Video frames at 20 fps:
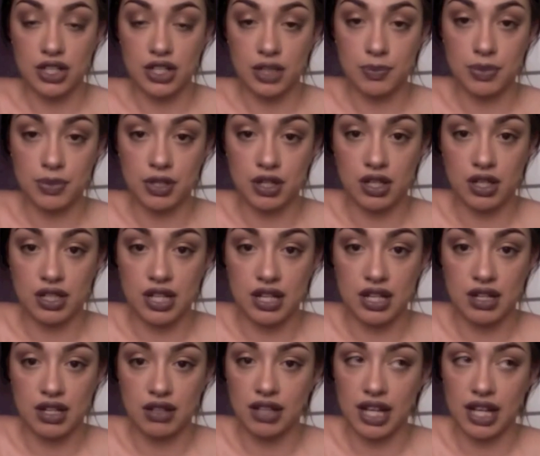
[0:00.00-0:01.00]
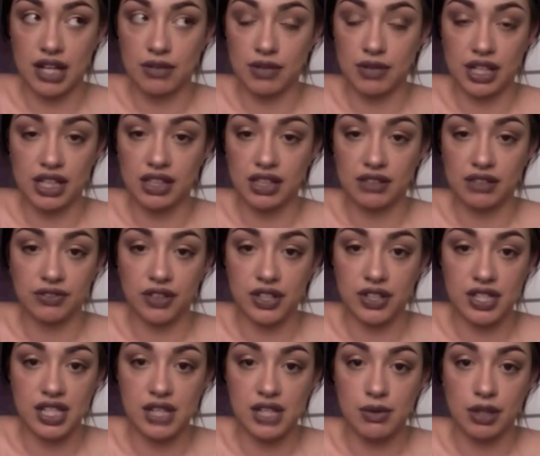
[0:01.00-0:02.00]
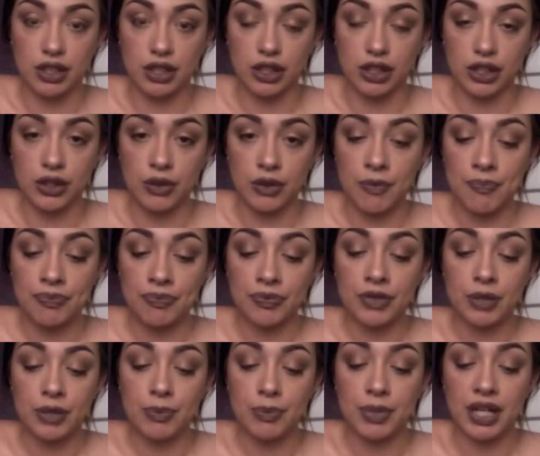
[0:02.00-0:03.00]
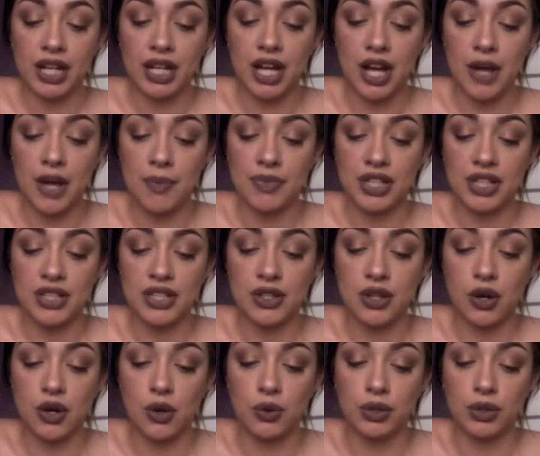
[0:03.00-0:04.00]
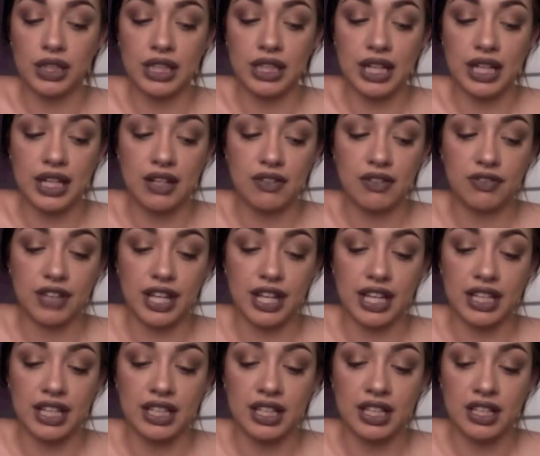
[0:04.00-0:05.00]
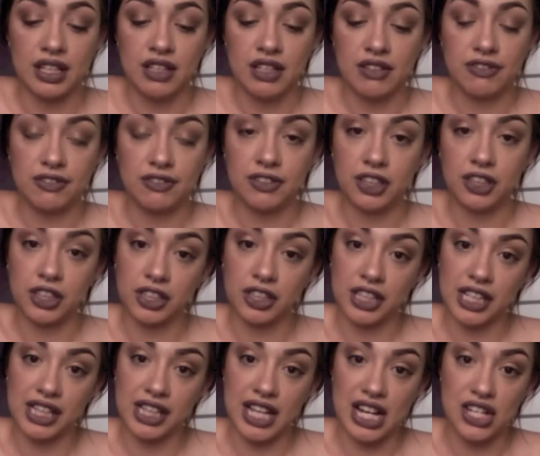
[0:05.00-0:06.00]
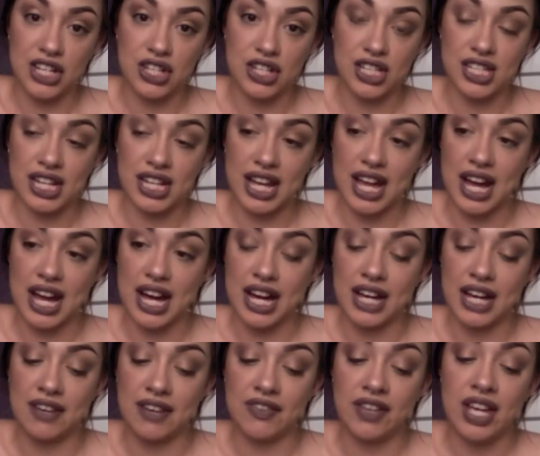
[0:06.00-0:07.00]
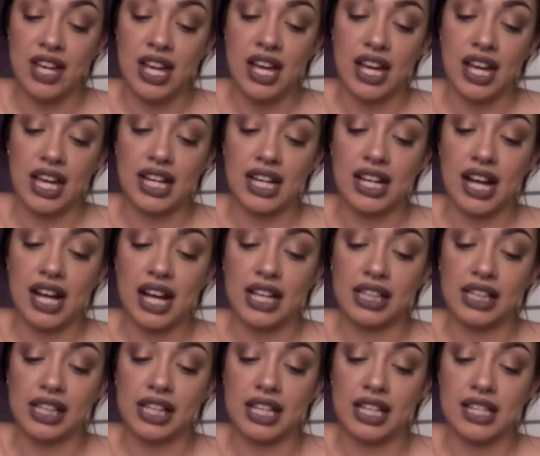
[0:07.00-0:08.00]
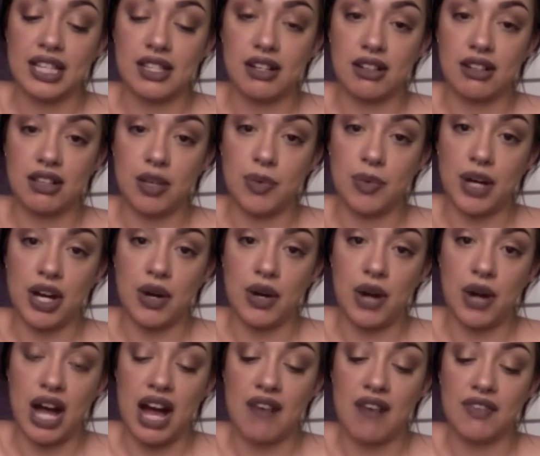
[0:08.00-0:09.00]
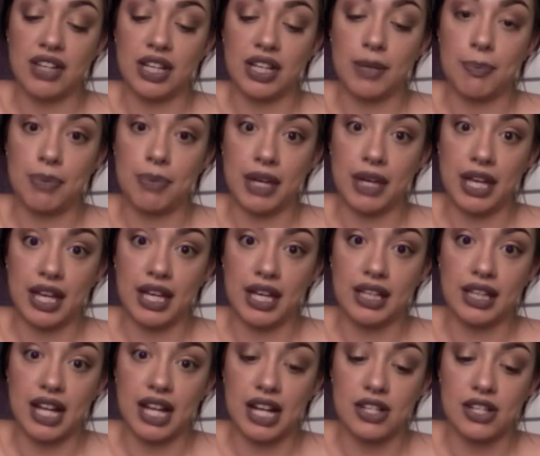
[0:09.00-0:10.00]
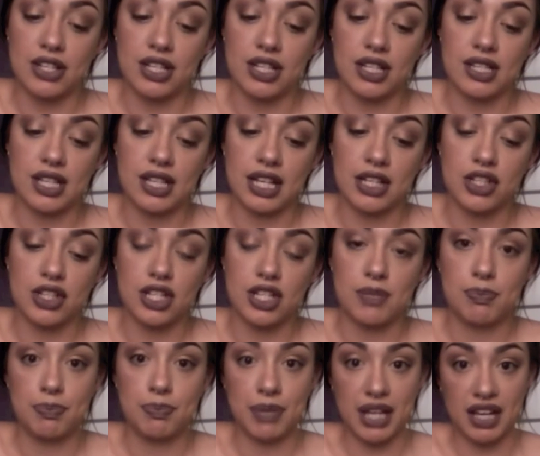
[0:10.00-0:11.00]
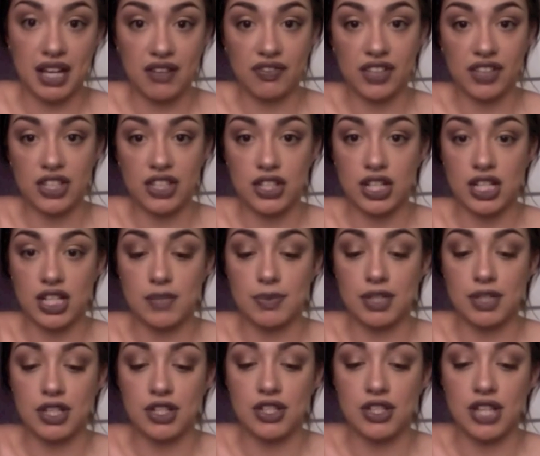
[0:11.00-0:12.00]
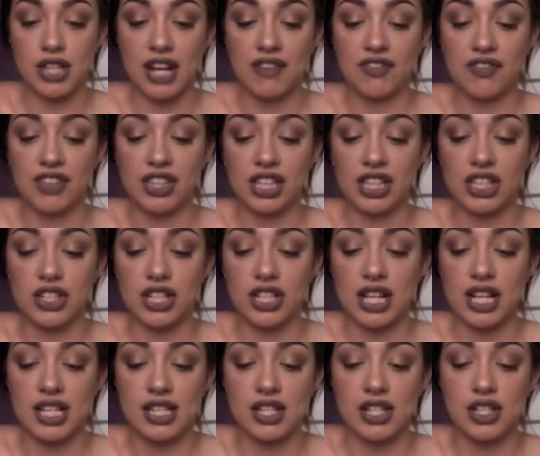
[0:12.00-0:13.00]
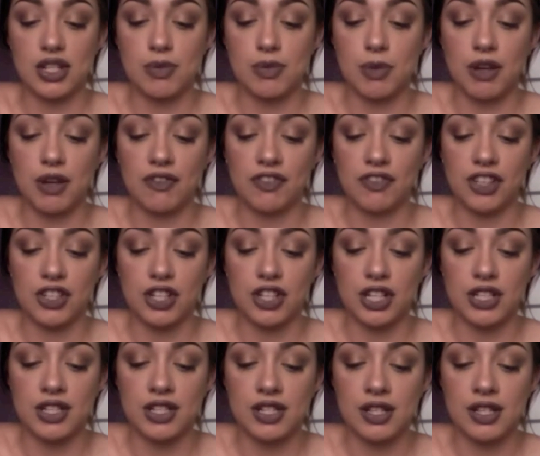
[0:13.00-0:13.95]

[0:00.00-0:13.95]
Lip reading: put on like regular falsies with glue. But these are the only kind of like flirty lashes that I have, and Kylie is all about having big lashes, like just big features, because I feel like she has such small features.